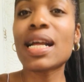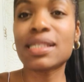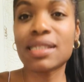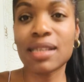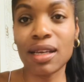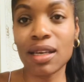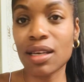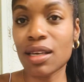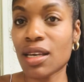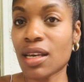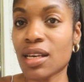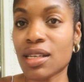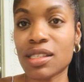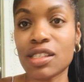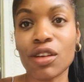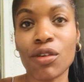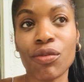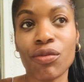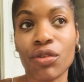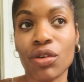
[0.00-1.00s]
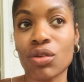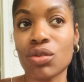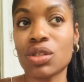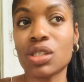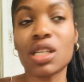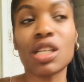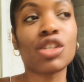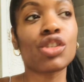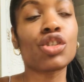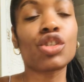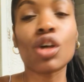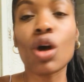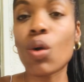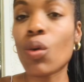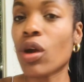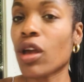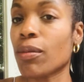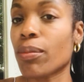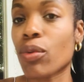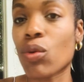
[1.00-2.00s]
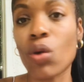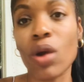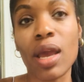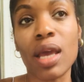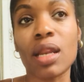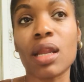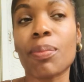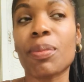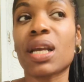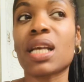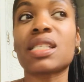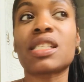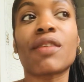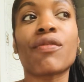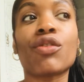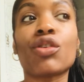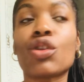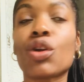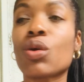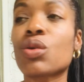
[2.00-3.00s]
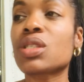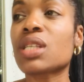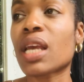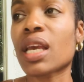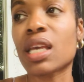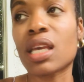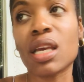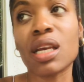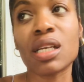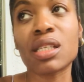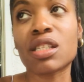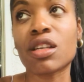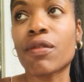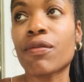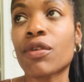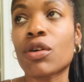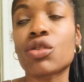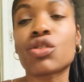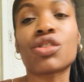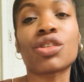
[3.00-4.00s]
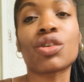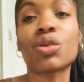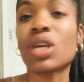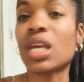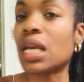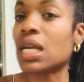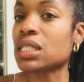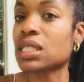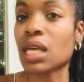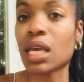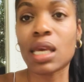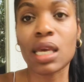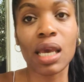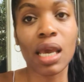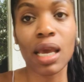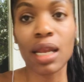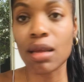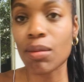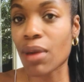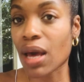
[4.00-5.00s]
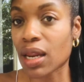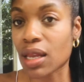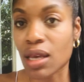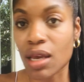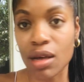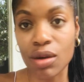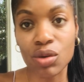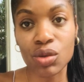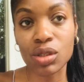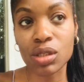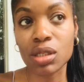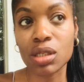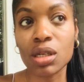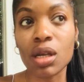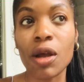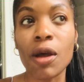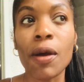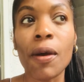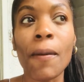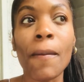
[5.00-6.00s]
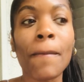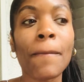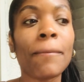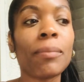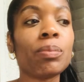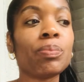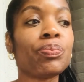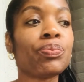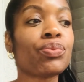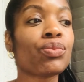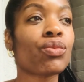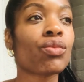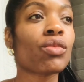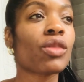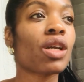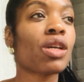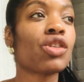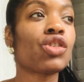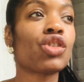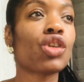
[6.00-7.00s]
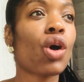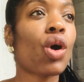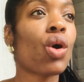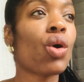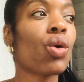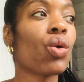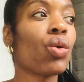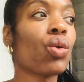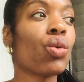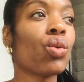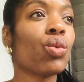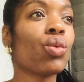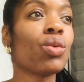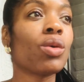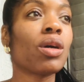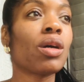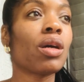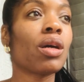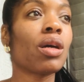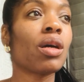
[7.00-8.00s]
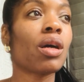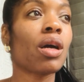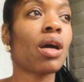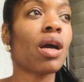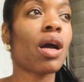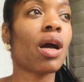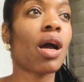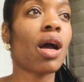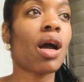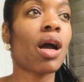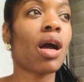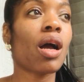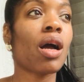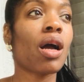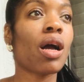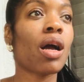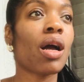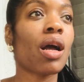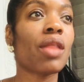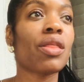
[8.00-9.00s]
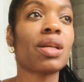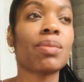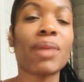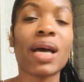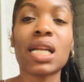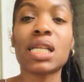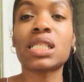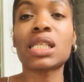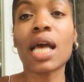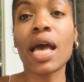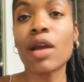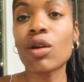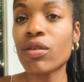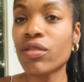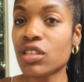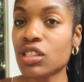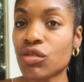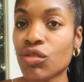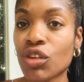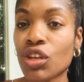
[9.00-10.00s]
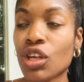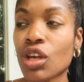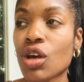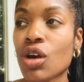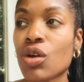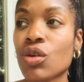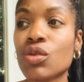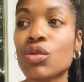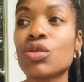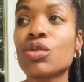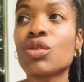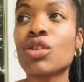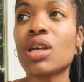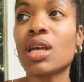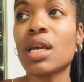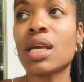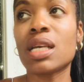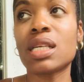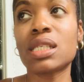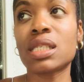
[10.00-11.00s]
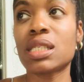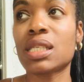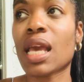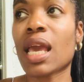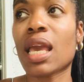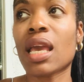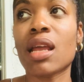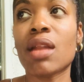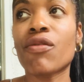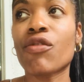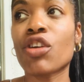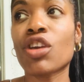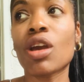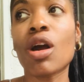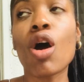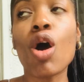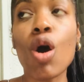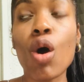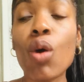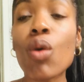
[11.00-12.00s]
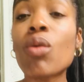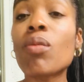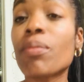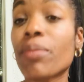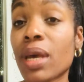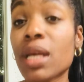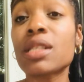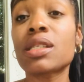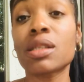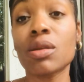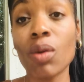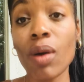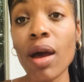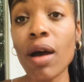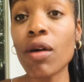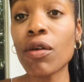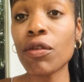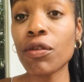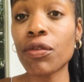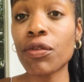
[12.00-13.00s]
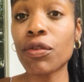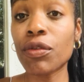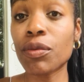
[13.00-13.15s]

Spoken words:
taking care of yourself first. And it's so important, because if you don't take care of yourself first, you can't take care of anybody else. So by the title of this video is saying, for your own mental health,